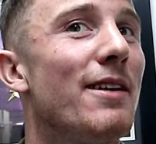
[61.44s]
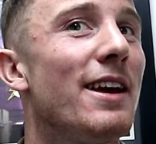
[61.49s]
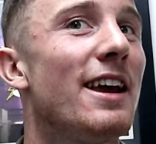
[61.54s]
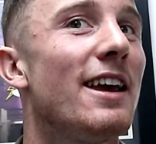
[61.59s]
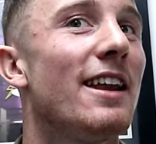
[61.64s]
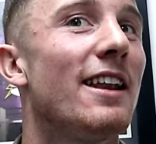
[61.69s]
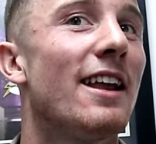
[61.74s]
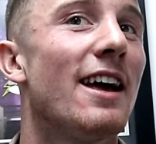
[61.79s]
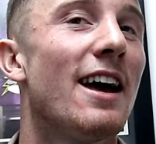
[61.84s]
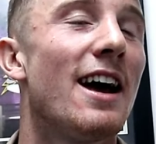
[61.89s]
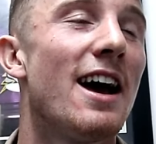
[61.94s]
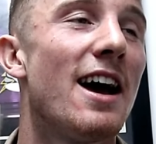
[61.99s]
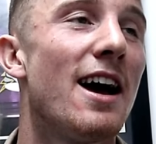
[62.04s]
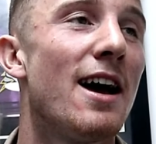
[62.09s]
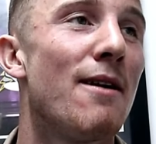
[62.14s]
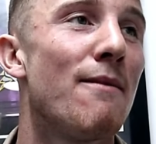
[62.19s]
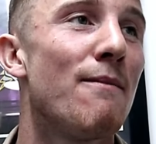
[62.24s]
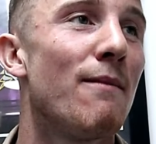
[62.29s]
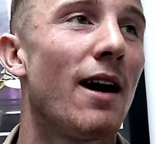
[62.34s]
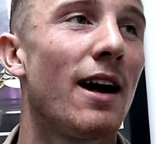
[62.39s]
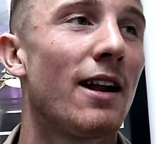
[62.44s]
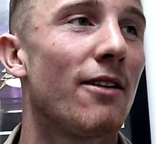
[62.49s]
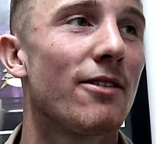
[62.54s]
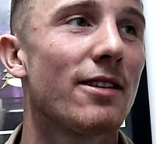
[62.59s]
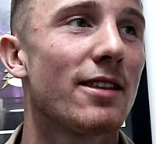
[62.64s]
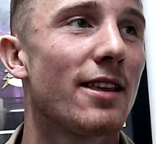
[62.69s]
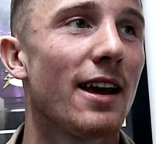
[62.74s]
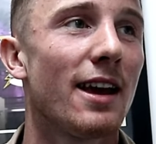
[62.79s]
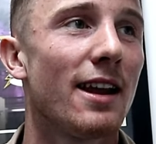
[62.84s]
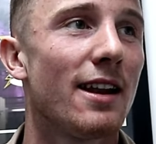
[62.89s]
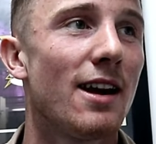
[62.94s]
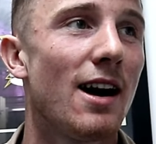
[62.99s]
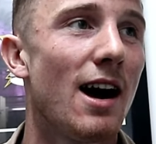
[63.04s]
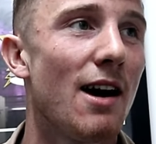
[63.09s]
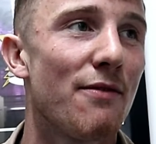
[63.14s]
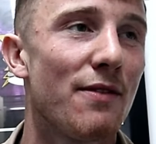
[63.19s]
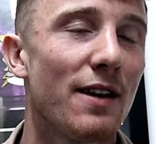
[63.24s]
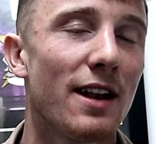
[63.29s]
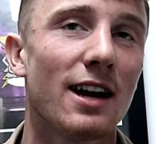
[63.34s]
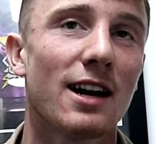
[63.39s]
I mean? Um, and I was saying, "No,
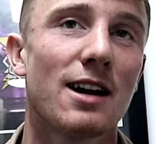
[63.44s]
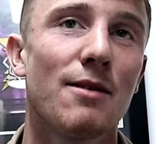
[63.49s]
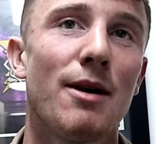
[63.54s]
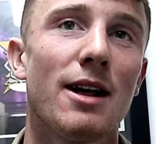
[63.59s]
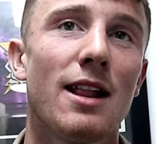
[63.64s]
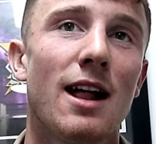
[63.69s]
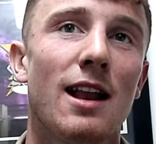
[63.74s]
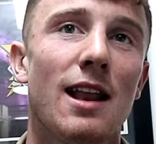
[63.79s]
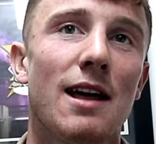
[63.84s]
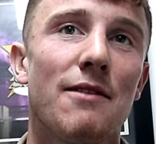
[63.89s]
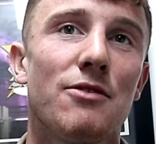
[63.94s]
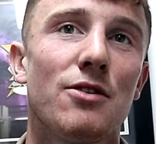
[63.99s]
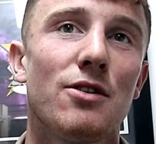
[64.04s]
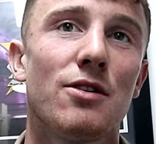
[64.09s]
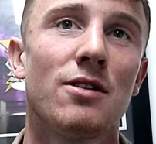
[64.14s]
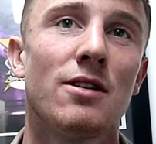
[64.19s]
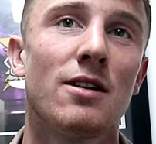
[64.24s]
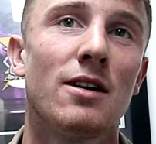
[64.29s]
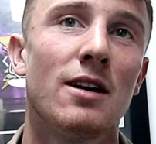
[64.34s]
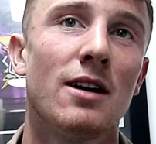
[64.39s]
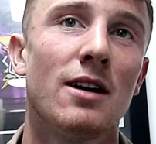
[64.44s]
I feel like I'm at that level.